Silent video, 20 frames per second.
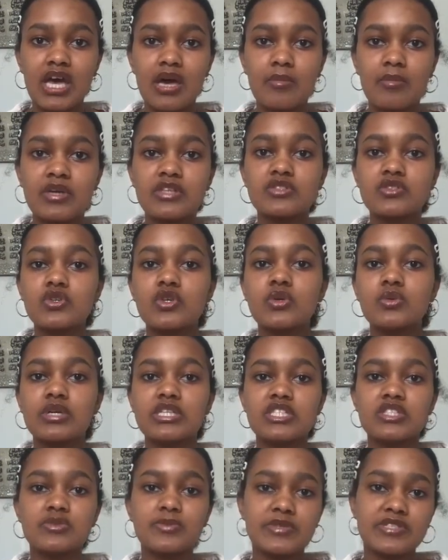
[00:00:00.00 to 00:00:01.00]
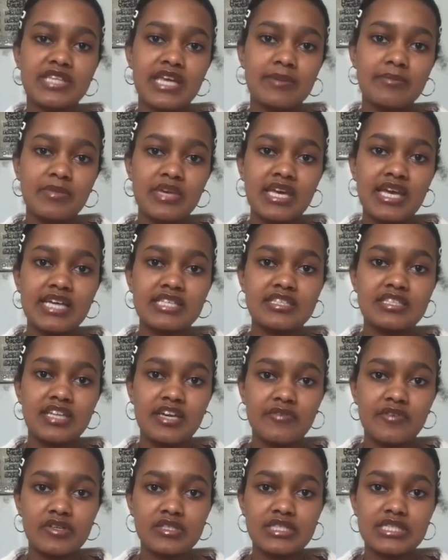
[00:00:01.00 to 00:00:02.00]
My school wants to present me as a
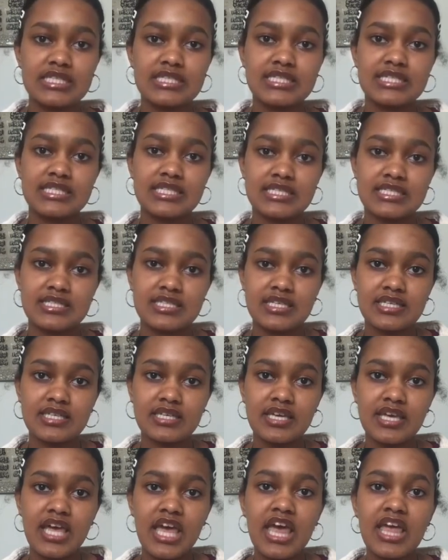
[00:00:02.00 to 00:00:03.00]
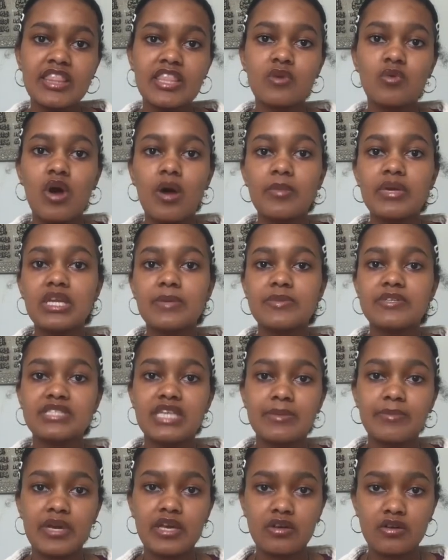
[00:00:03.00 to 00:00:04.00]
diversity statistic. They want me to
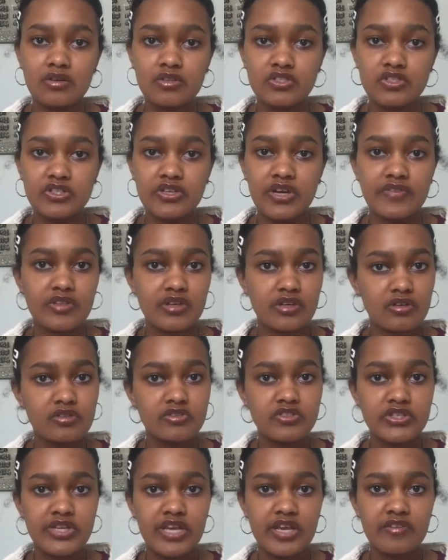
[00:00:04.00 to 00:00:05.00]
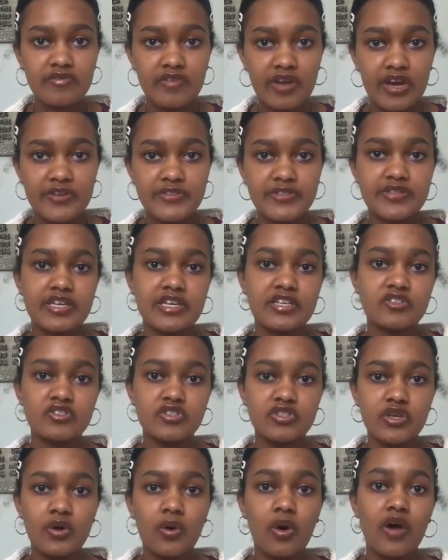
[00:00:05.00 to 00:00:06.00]
present my culture at the Culture Day Fair so they can
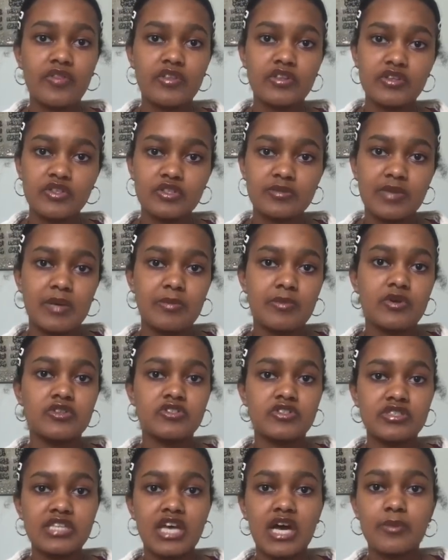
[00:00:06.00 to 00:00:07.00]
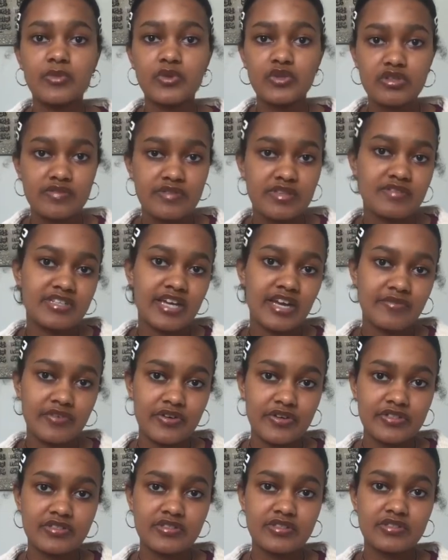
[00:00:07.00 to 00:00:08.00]
show on the newspaper just how beautifully
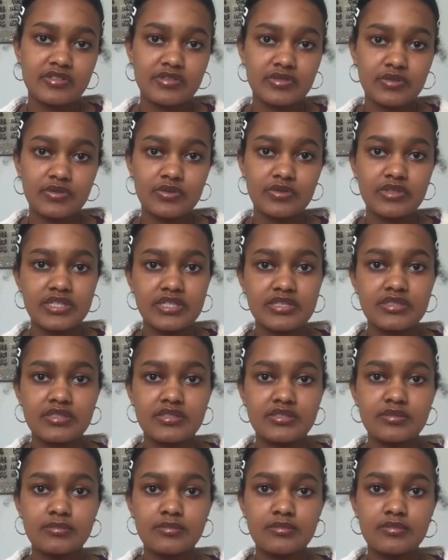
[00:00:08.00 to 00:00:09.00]
diverse this school is.